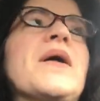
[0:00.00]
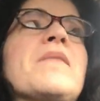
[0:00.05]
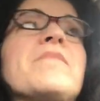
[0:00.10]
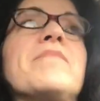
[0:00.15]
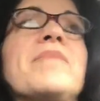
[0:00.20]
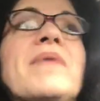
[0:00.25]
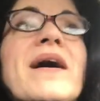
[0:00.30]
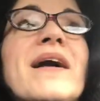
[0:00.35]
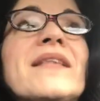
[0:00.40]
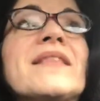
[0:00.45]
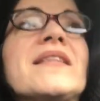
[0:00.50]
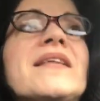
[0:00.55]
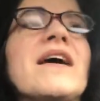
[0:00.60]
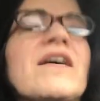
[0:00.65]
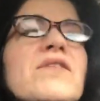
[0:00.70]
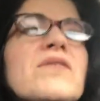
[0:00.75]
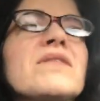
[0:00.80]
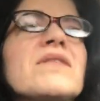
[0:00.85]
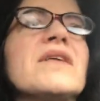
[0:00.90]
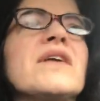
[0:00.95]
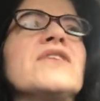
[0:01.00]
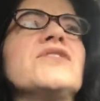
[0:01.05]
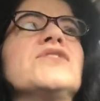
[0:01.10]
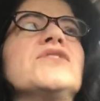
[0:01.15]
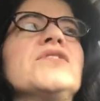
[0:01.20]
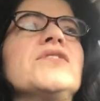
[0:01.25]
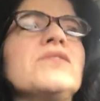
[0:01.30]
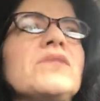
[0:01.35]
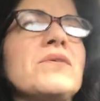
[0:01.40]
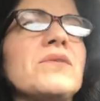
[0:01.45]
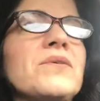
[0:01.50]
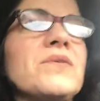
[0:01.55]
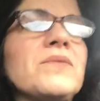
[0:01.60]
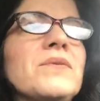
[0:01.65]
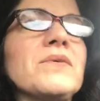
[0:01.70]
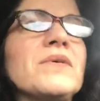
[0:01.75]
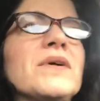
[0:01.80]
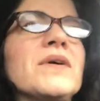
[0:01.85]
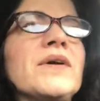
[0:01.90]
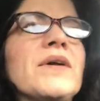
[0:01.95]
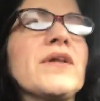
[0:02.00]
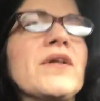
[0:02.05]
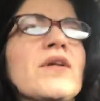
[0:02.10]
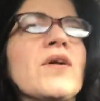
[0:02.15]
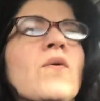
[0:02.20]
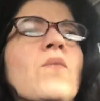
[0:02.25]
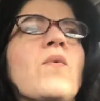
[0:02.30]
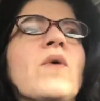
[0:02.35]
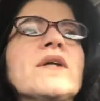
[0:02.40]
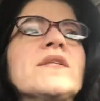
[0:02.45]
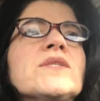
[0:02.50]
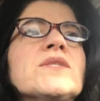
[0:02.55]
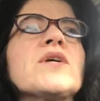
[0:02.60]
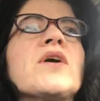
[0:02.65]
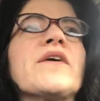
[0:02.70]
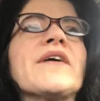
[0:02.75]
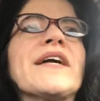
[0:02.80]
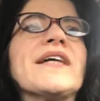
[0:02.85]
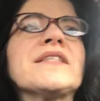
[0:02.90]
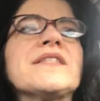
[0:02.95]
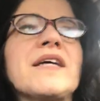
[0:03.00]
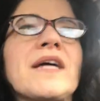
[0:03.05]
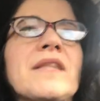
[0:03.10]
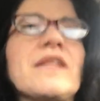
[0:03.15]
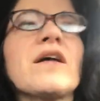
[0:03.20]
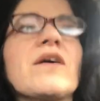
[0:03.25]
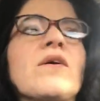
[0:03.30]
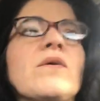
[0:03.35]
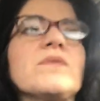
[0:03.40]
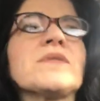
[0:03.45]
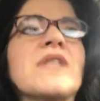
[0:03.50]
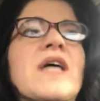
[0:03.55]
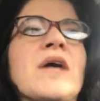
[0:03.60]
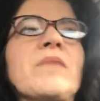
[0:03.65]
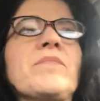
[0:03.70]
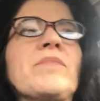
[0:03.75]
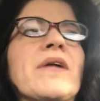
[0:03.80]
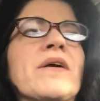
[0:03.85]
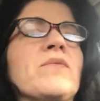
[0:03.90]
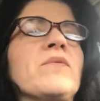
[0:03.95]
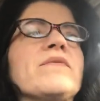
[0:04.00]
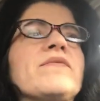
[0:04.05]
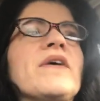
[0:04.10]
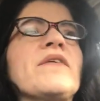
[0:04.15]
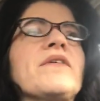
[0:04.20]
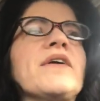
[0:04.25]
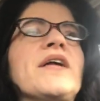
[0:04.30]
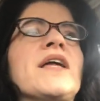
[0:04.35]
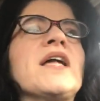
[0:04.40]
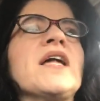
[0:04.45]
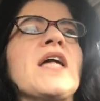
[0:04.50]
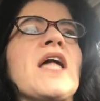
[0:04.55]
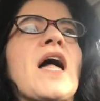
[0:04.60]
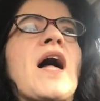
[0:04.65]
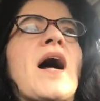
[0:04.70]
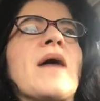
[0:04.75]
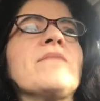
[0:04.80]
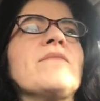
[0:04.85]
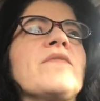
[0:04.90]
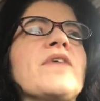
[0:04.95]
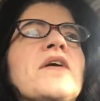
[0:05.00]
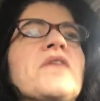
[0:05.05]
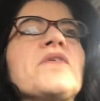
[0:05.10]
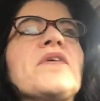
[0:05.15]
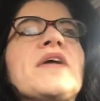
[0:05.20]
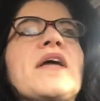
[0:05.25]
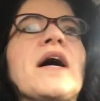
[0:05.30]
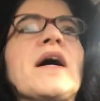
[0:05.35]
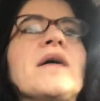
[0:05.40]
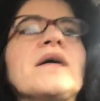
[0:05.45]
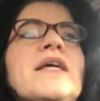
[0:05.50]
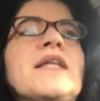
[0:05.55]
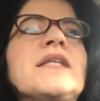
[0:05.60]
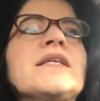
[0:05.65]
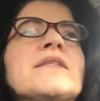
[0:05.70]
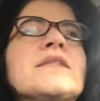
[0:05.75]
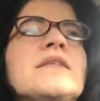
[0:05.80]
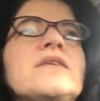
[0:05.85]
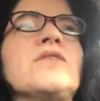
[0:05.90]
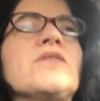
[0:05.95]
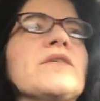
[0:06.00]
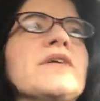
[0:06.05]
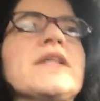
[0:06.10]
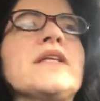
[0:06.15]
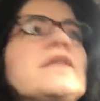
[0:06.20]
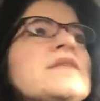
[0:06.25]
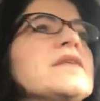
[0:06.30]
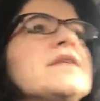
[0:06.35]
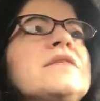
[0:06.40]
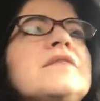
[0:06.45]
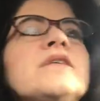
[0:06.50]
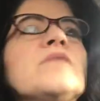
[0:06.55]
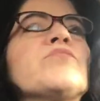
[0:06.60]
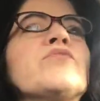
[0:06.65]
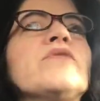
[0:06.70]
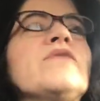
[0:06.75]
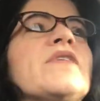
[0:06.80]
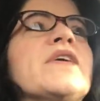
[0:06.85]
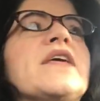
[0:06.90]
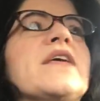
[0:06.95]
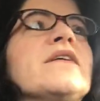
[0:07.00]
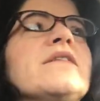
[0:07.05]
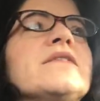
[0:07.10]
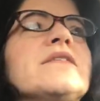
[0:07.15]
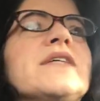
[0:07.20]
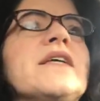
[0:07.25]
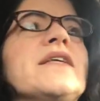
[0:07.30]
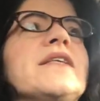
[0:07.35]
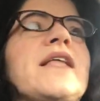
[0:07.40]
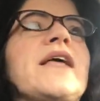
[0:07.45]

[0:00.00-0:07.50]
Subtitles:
But the other thing too, once our antenna goes up, like I'm very innocent. You're innocent until proven guilty.